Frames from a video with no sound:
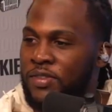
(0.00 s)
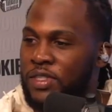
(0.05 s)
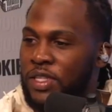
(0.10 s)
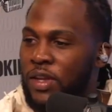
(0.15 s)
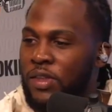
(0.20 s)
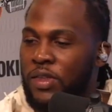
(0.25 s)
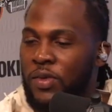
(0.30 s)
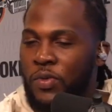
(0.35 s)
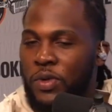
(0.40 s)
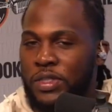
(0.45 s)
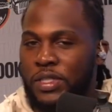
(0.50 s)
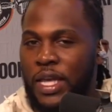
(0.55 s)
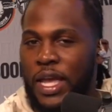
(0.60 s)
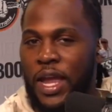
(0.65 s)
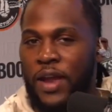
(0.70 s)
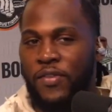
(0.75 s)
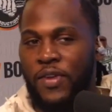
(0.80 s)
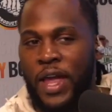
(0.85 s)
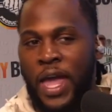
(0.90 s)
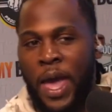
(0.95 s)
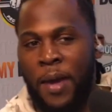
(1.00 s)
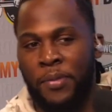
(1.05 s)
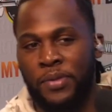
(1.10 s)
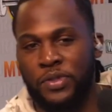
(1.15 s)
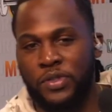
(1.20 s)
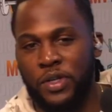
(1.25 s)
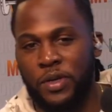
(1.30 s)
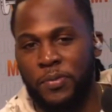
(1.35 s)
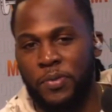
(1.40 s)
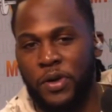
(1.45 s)
something was to ever happen
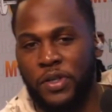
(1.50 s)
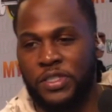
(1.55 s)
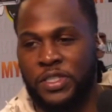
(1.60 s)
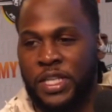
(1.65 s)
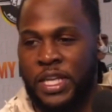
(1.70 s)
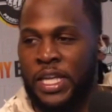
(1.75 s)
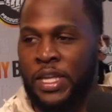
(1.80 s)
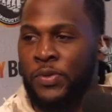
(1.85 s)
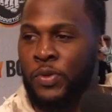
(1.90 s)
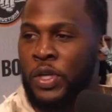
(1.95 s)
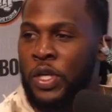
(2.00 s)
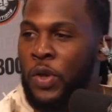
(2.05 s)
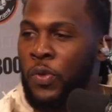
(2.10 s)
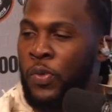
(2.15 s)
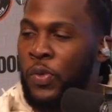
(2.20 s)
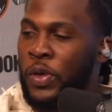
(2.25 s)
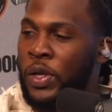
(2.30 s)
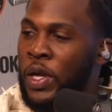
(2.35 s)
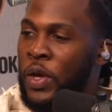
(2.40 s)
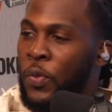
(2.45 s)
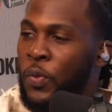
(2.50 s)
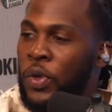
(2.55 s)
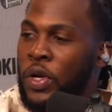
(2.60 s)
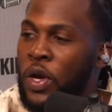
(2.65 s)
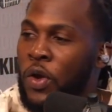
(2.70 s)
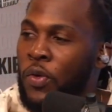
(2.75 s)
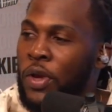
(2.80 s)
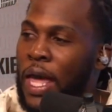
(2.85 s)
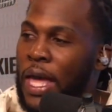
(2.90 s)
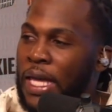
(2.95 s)
to a person, then, you know, we
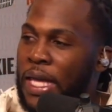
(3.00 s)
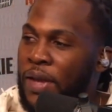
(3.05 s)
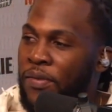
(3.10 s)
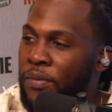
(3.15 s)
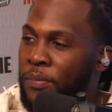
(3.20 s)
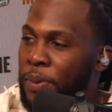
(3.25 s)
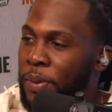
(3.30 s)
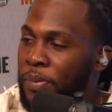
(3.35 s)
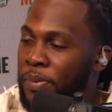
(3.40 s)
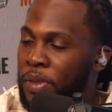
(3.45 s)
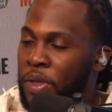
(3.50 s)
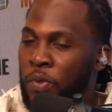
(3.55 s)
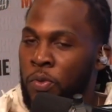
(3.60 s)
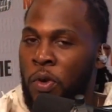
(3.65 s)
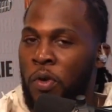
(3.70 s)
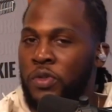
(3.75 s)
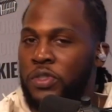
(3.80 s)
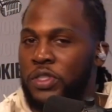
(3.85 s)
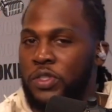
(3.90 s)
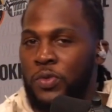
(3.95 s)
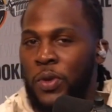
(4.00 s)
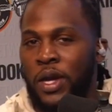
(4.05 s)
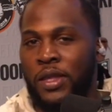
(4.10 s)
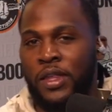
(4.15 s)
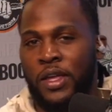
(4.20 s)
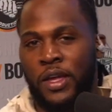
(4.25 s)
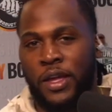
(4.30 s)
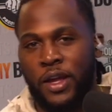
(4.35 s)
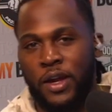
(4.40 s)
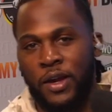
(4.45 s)
don't like giving people their roses while
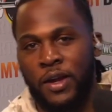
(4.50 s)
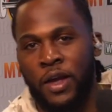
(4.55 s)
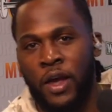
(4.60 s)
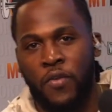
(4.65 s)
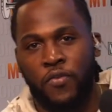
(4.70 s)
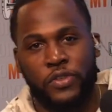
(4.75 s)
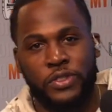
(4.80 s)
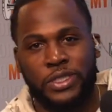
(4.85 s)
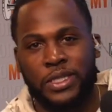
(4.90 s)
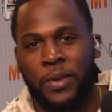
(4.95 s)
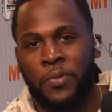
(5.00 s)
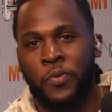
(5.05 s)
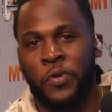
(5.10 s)
they're here. For some